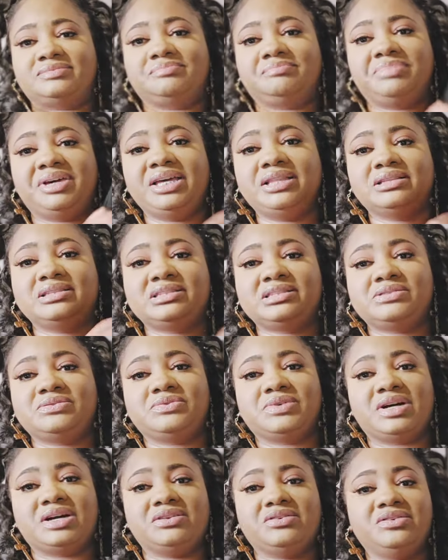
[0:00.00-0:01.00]
bathing
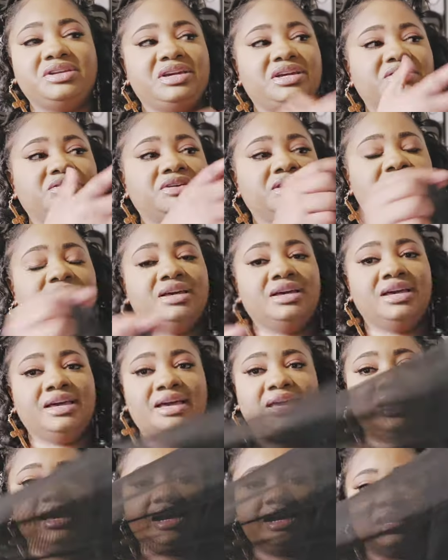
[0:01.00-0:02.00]
suit underneath.
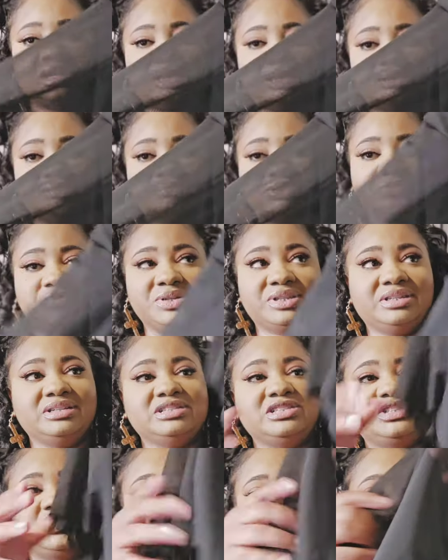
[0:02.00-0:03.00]
And then it comes with
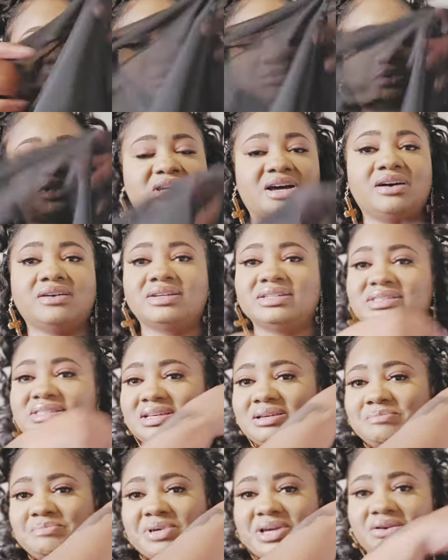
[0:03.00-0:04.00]
this dress, which y'all can
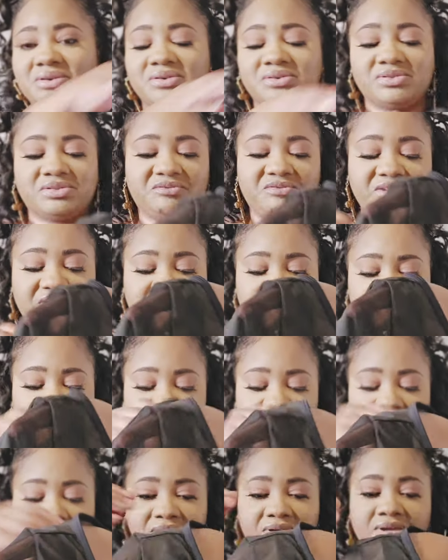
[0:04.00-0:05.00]
see it better on the
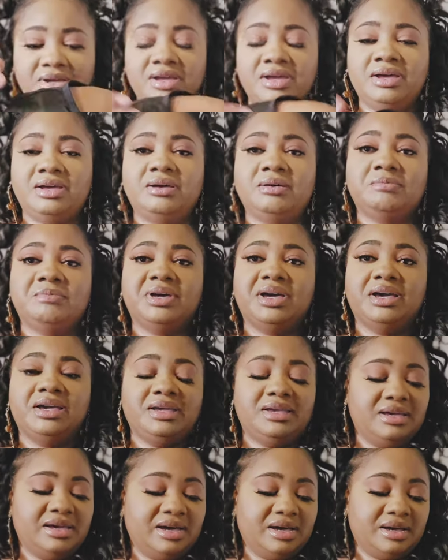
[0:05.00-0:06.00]
video. But
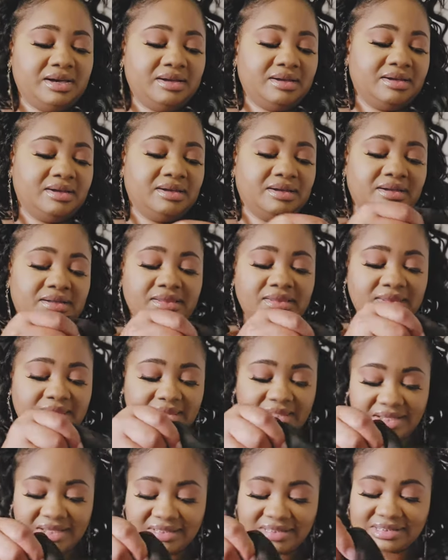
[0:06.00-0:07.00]
yeah,
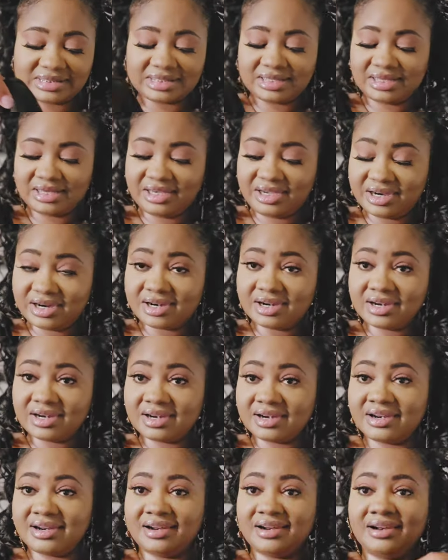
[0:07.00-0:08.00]
this here
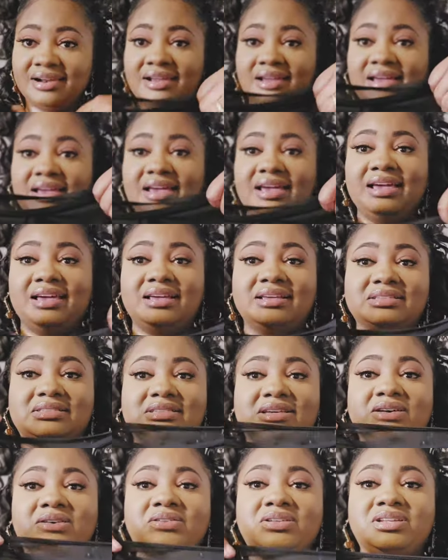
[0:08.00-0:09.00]
is
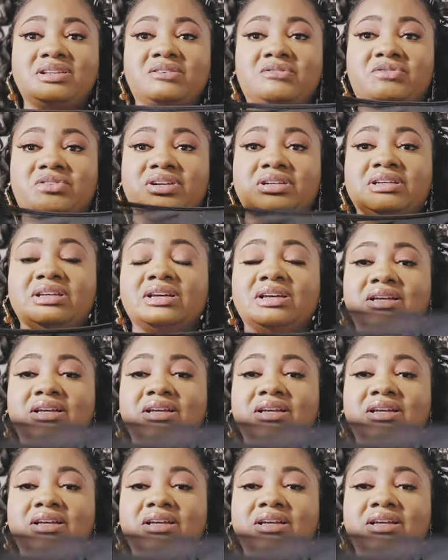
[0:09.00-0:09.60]
totally different.